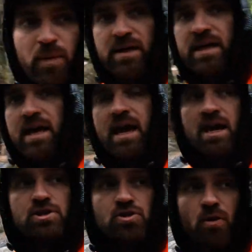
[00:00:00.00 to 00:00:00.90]
pretty
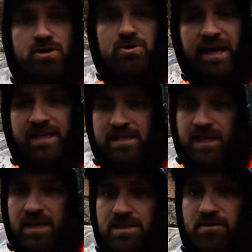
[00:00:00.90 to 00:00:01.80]
short trek as
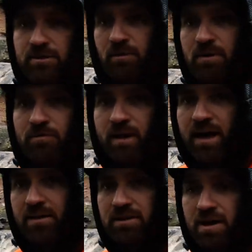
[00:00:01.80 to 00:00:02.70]
it is, so it's
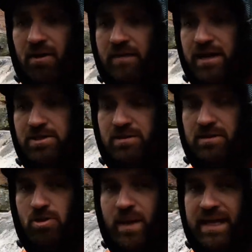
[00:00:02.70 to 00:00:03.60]
worthwhile to go the extra
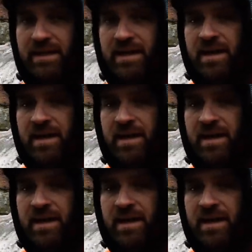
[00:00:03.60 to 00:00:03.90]
little bit.